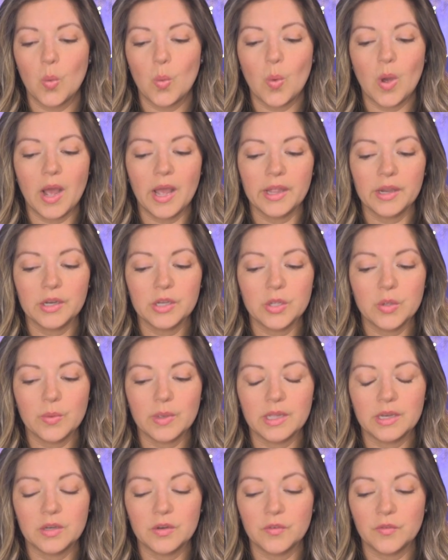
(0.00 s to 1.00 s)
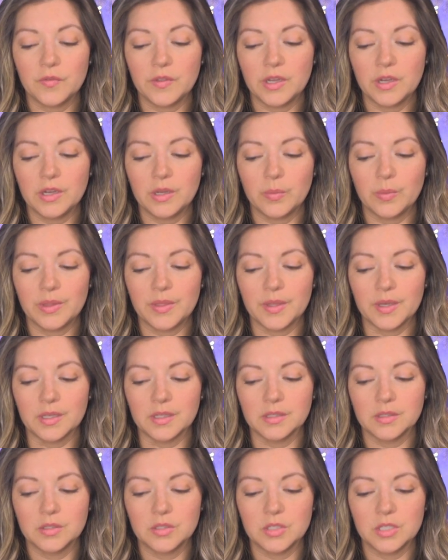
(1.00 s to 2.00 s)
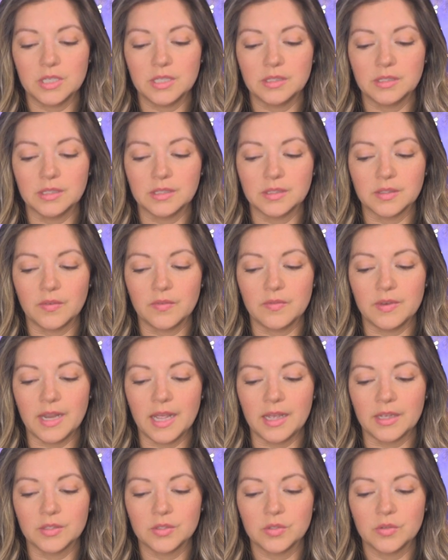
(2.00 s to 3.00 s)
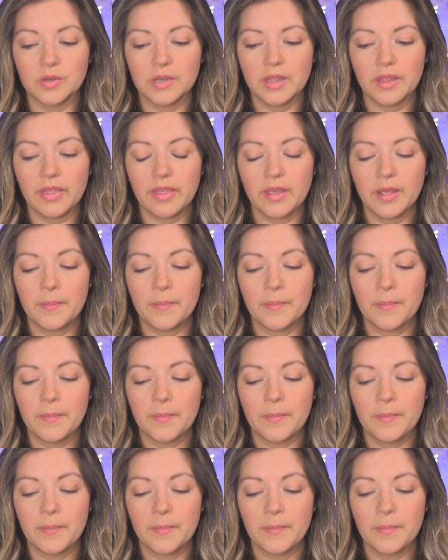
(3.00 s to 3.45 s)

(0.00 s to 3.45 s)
why are you interfering with us, Jesus of Nazareth?